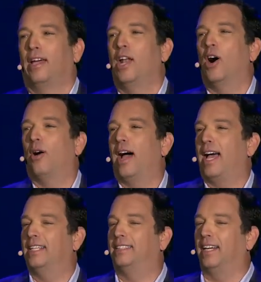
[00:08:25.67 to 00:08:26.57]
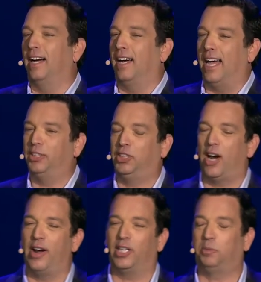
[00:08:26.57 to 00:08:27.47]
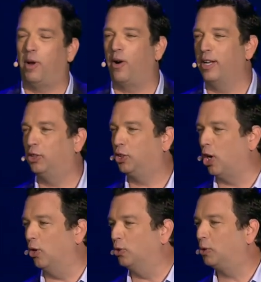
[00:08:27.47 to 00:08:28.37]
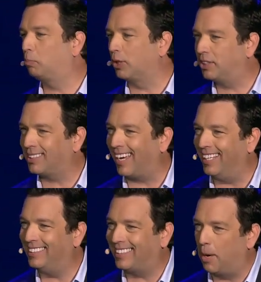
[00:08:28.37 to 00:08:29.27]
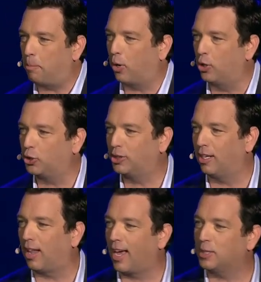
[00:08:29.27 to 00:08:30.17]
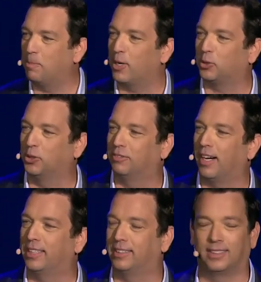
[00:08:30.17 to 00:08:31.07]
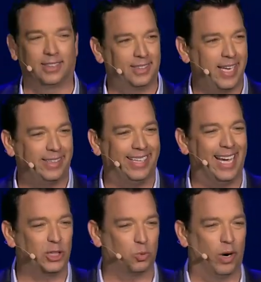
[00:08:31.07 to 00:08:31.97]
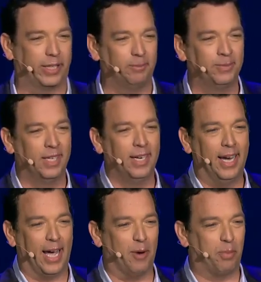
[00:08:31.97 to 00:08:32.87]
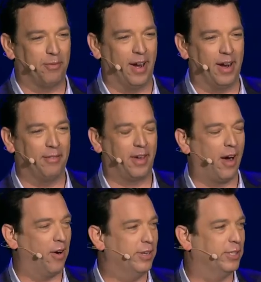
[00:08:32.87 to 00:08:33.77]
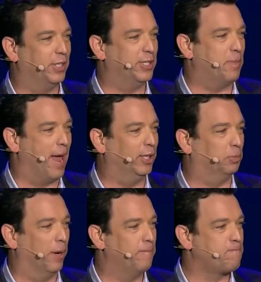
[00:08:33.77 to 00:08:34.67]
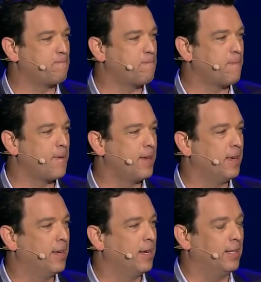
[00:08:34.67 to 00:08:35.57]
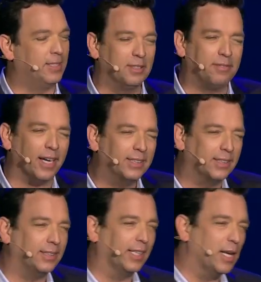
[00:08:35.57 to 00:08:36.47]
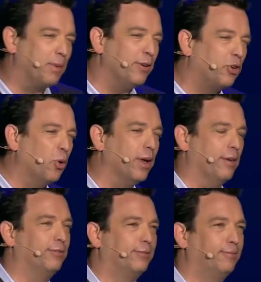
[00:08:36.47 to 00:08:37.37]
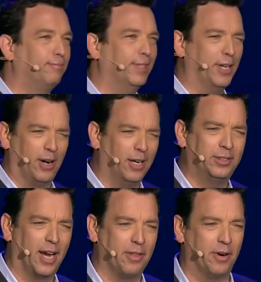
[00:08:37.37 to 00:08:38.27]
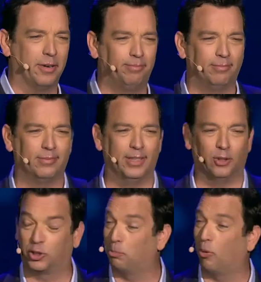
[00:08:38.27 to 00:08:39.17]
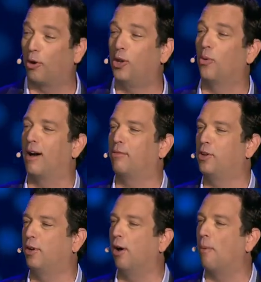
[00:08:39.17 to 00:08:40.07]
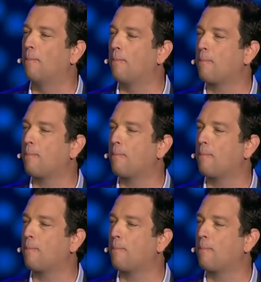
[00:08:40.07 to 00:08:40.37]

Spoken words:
You know, as Sherri experience shows, precise and personalized medical devices can take the guesswork out of preventative care and disease management. These devices, they're going to be intuitive, and they're untethered, and they'll support you wherever you go.